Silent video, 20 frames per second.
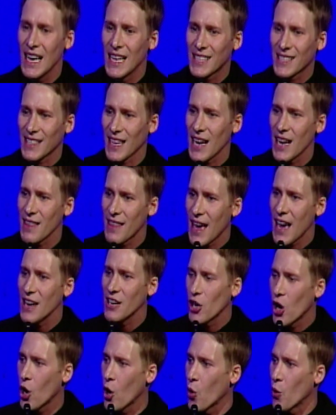say they
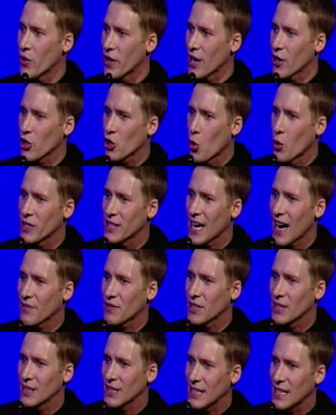know they're going to have
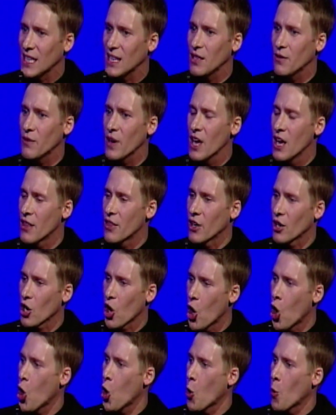to leave their
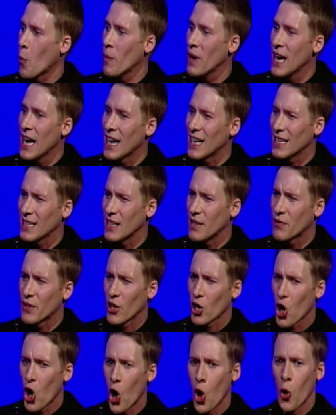home and leave
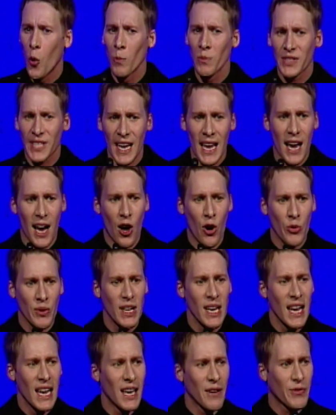their hometown
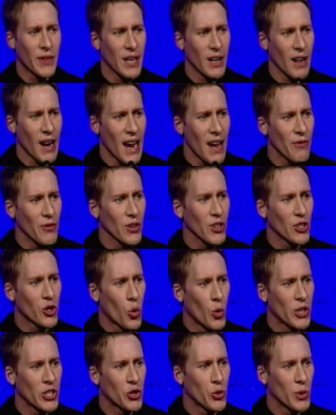if they're ever
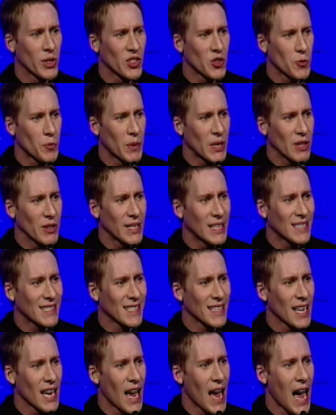going to experience
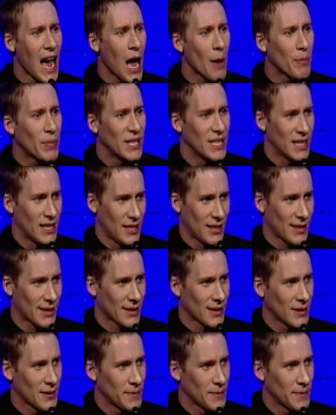happiness.